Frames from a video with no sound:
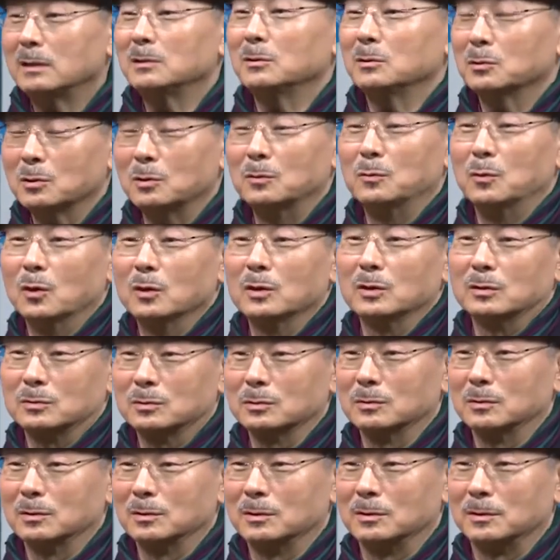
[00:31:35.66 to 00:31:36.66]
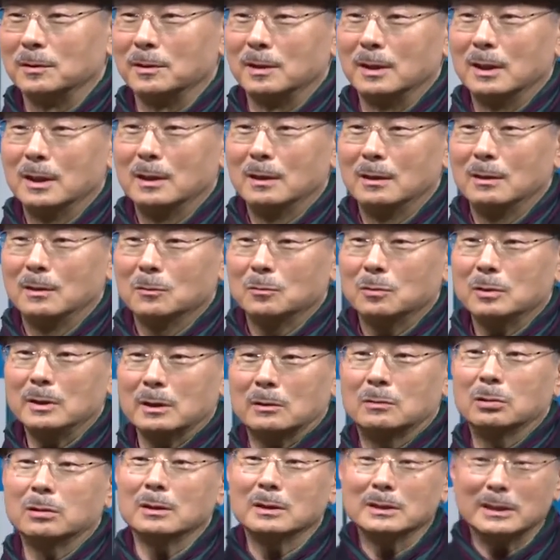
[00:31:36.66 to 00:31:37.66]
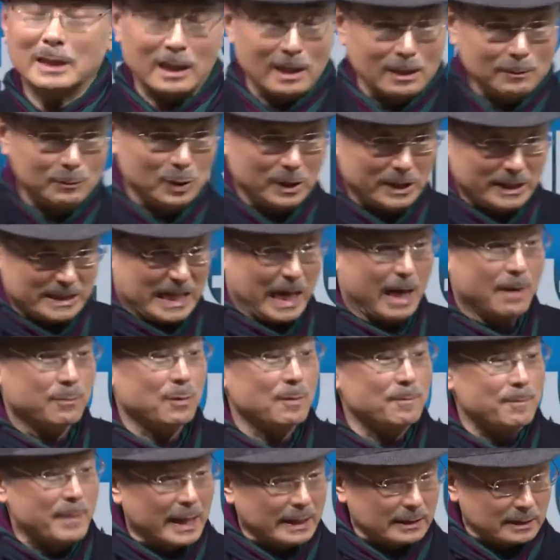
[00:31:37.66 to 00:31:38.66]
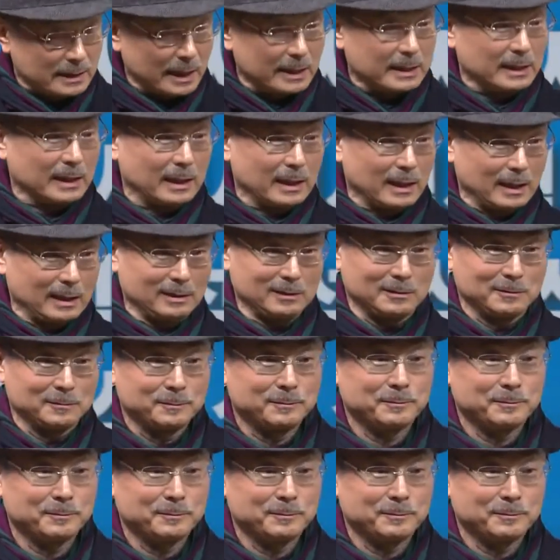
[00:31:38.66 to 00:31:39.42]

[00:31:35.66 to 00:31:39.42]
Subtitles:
with any of that. Yet there are many people like this.